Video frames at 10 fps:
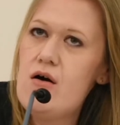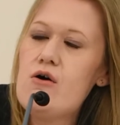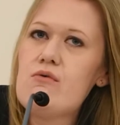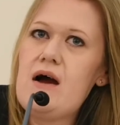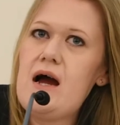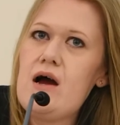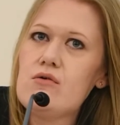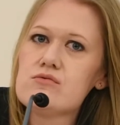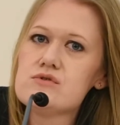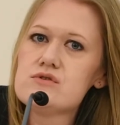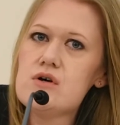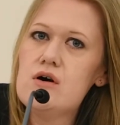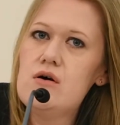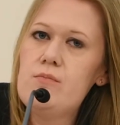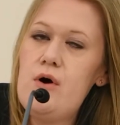around
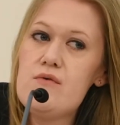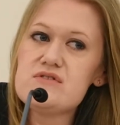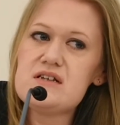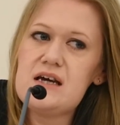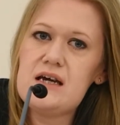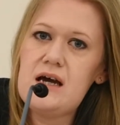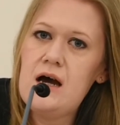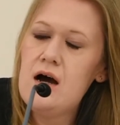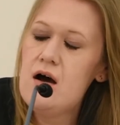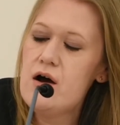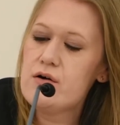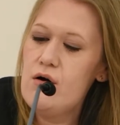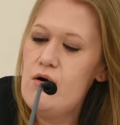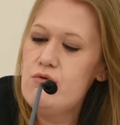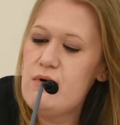poverty and a
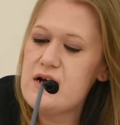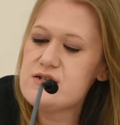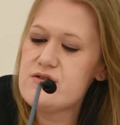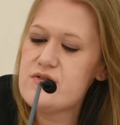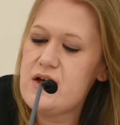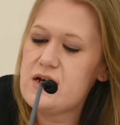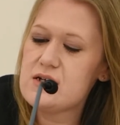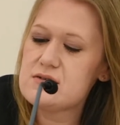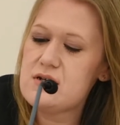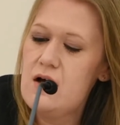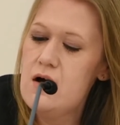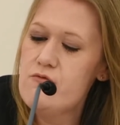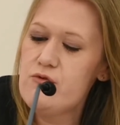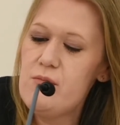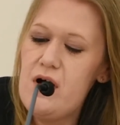whole range of things,
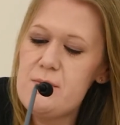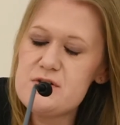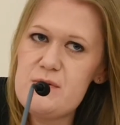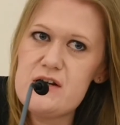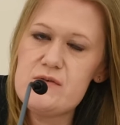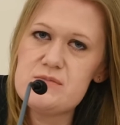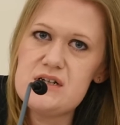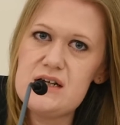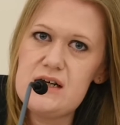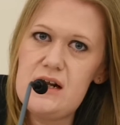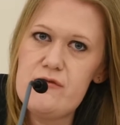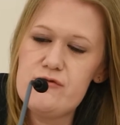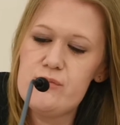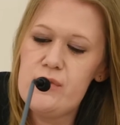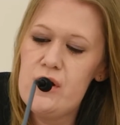from my perspective in particular,
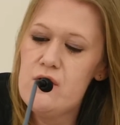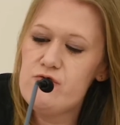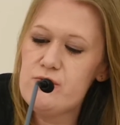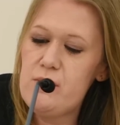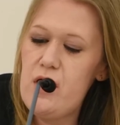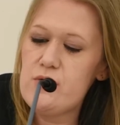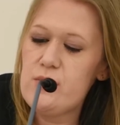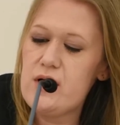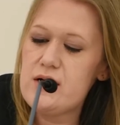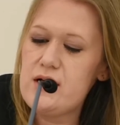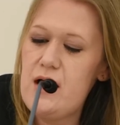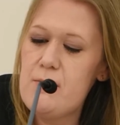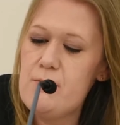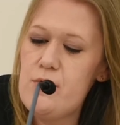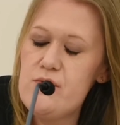from my work,
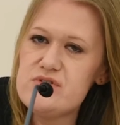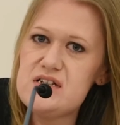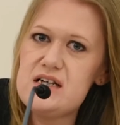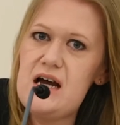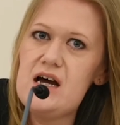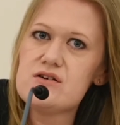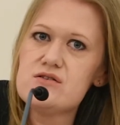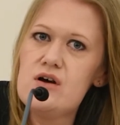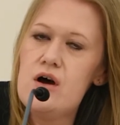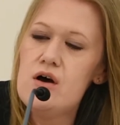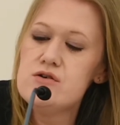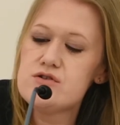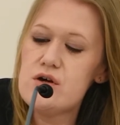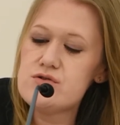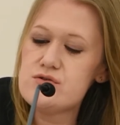poverty and
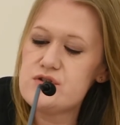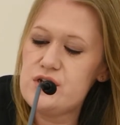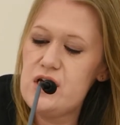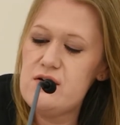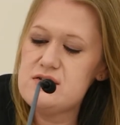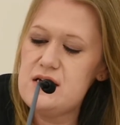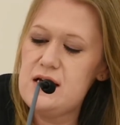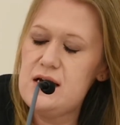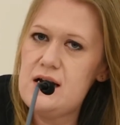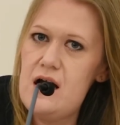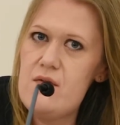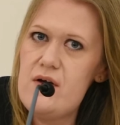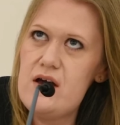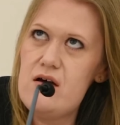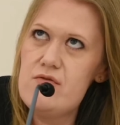social security, and how
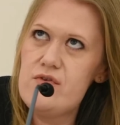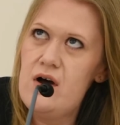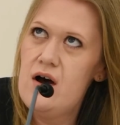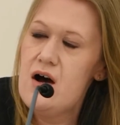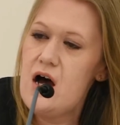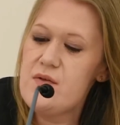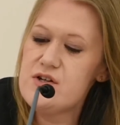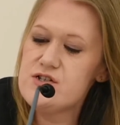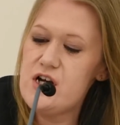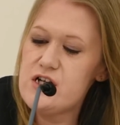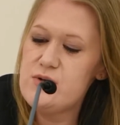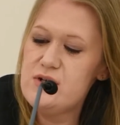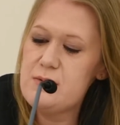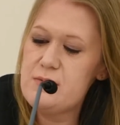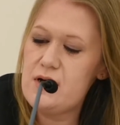they have, I think,
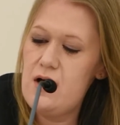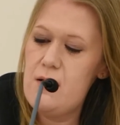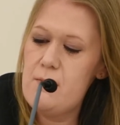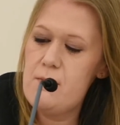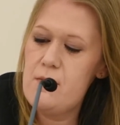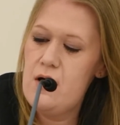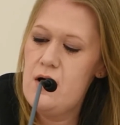genuinely become